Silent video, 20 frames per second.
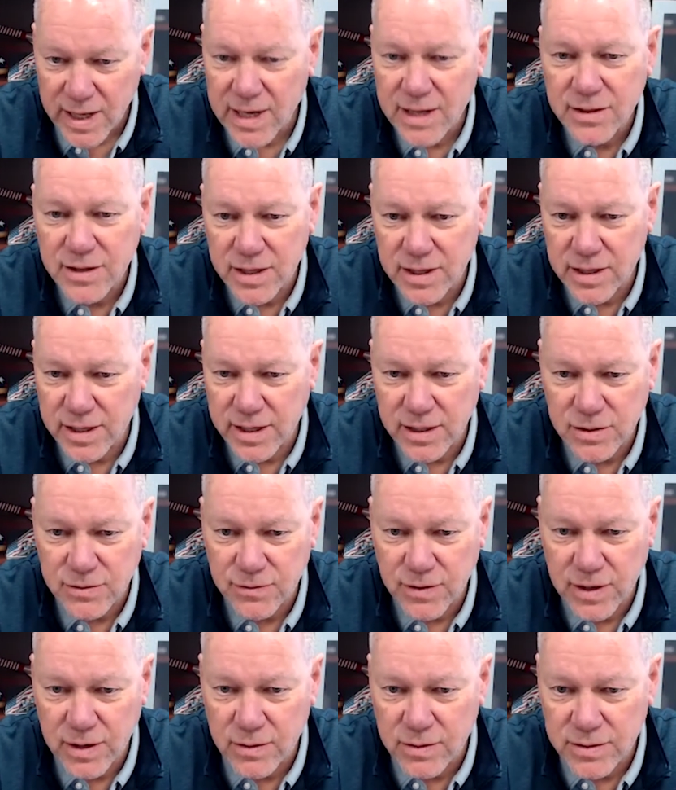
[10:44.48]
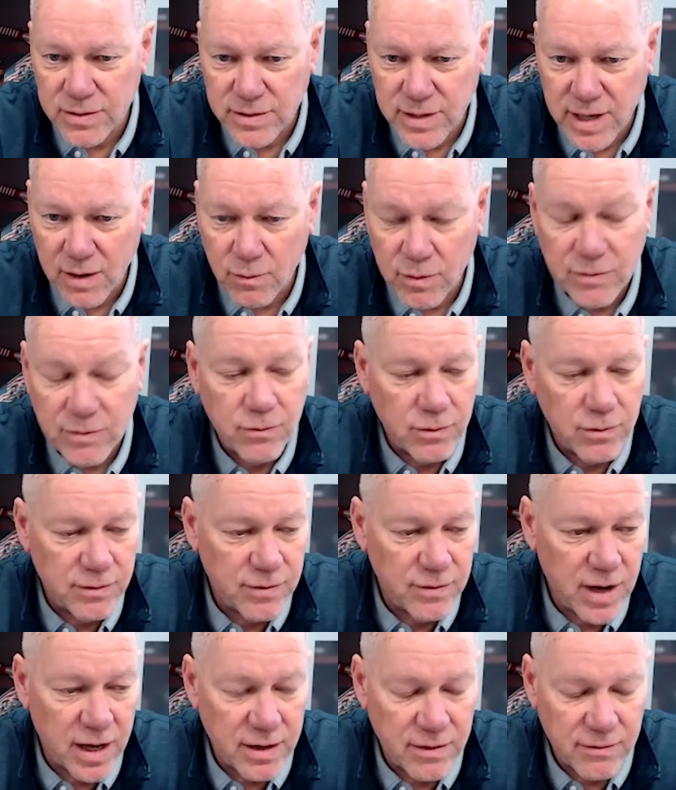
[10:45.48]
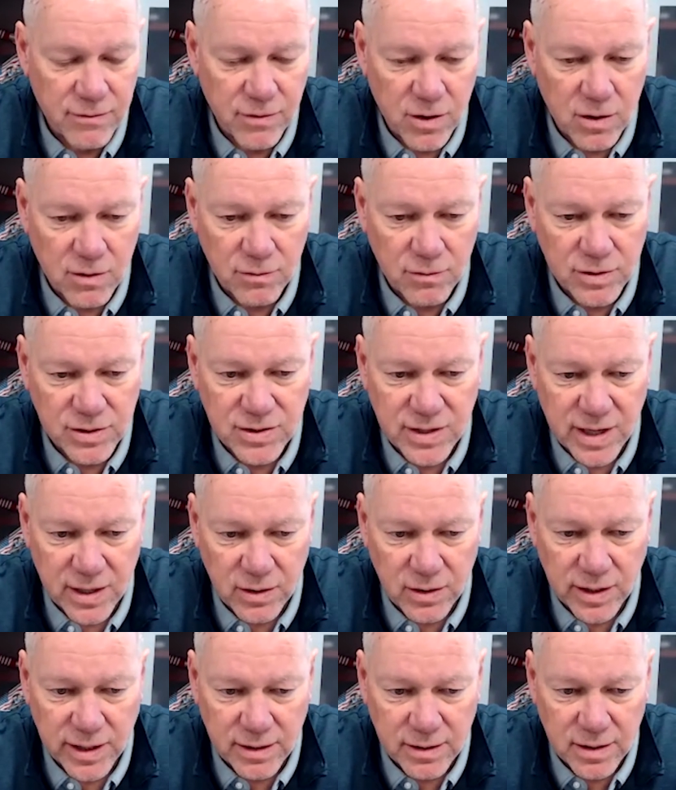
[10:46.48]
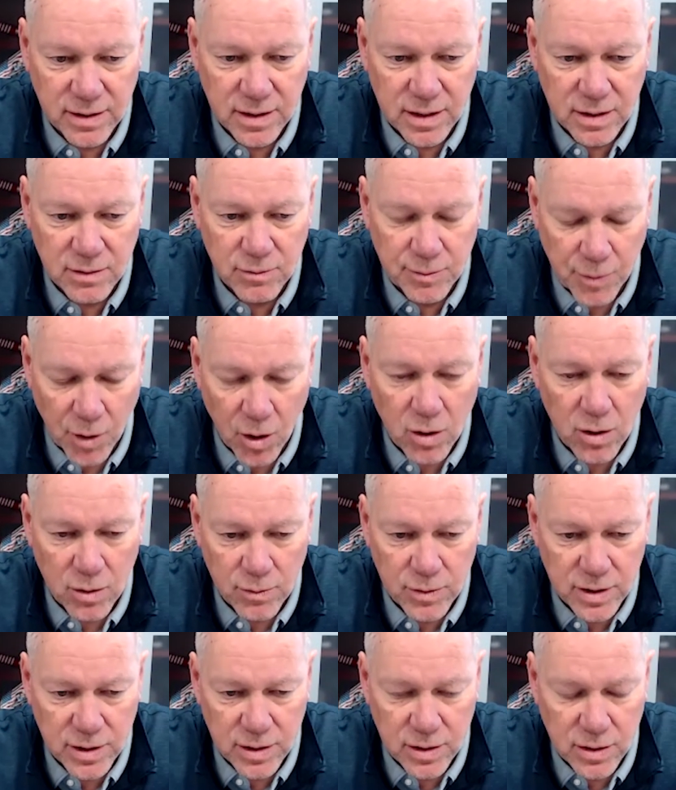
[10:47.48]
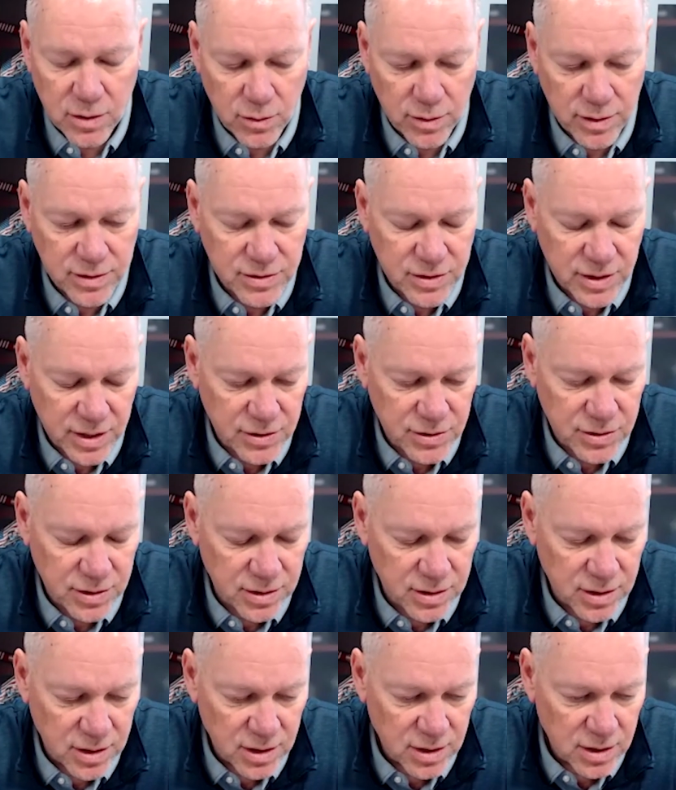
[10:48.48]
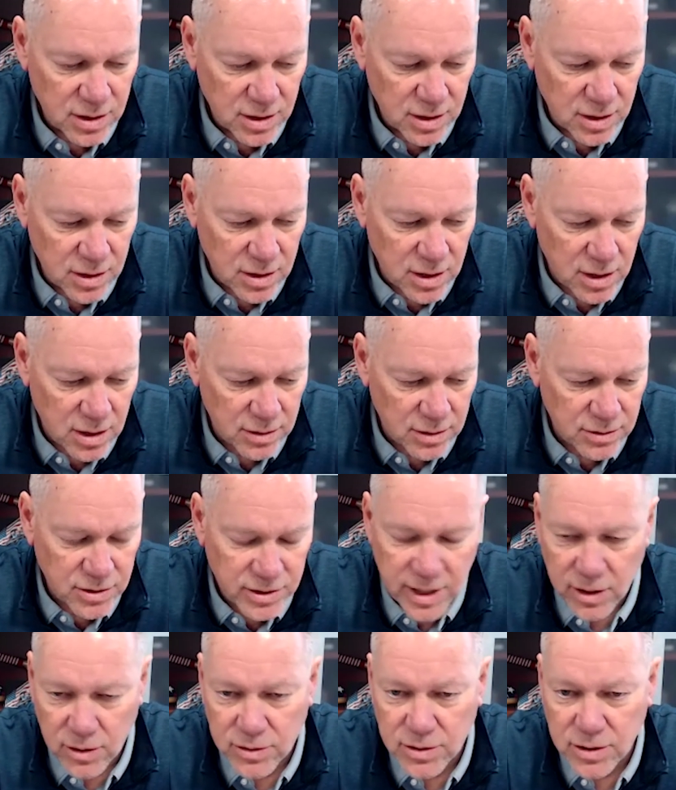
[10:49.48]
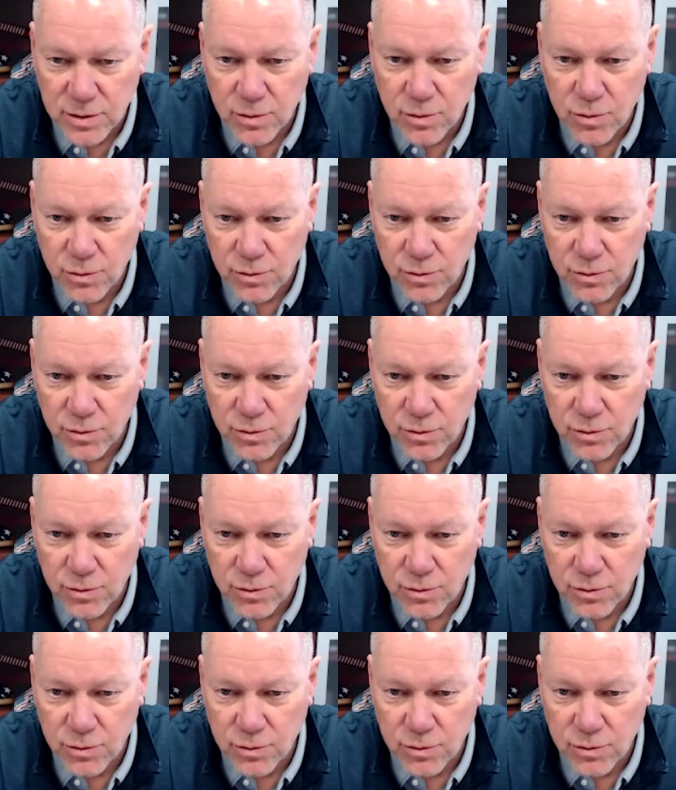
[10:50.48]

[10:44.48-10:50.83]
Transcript: anything that gets veterans out. We've gotten involved with sailing. We partner with an organization called Skeleton Crew